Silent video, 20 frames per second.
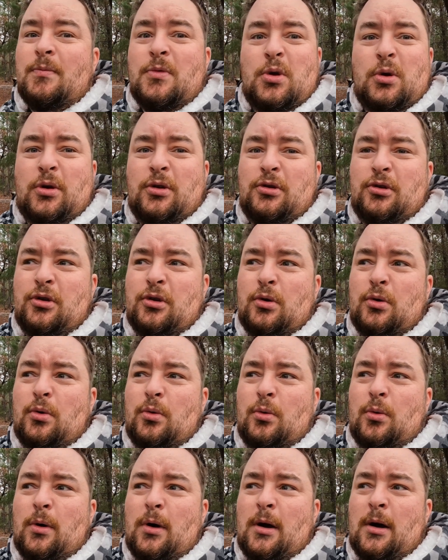You can
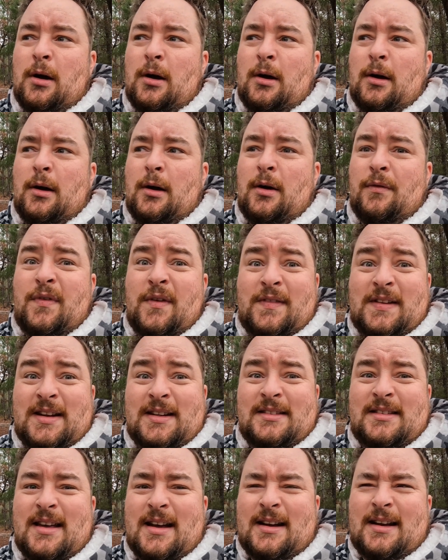do a
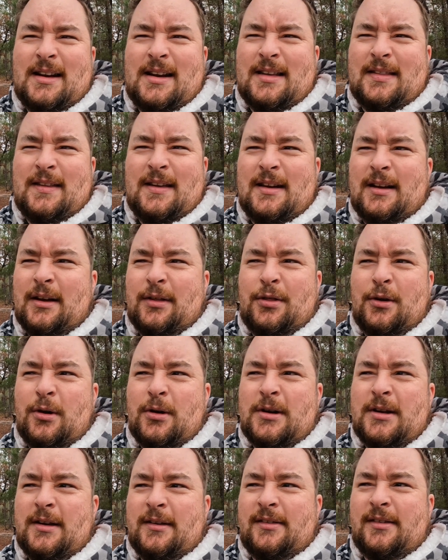15-second, I think, a
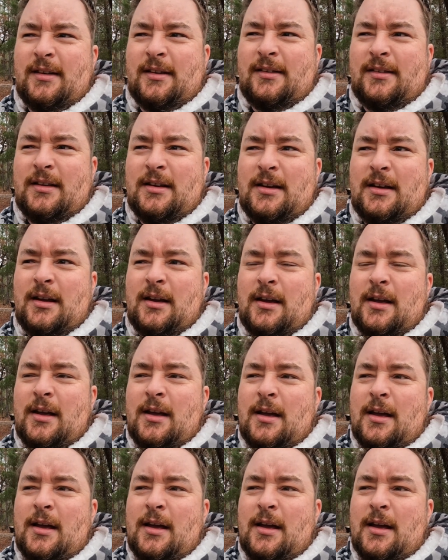30, a 60,